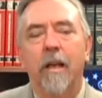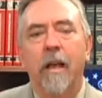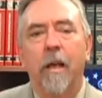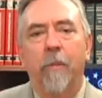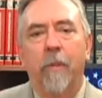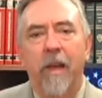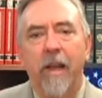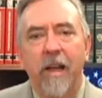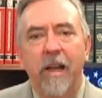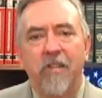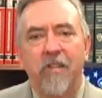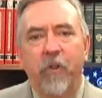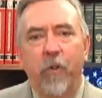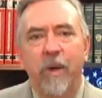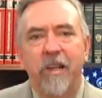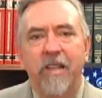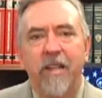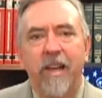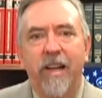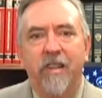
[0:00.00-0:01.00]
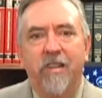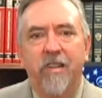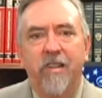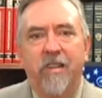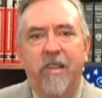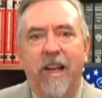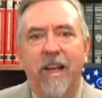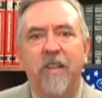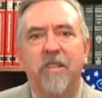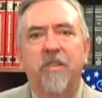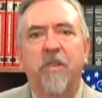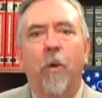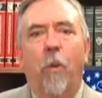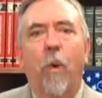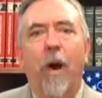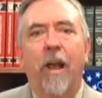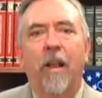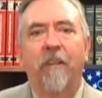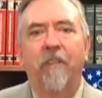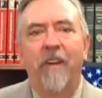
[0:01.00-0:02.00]
But history teaches us that
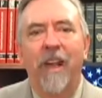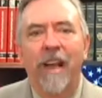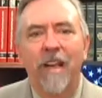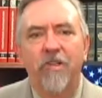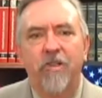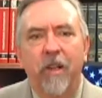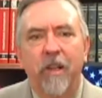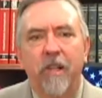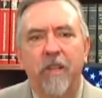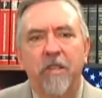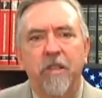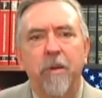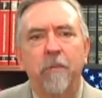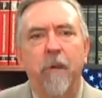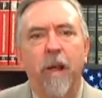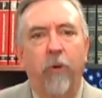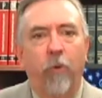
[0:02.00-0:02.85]
while evangelism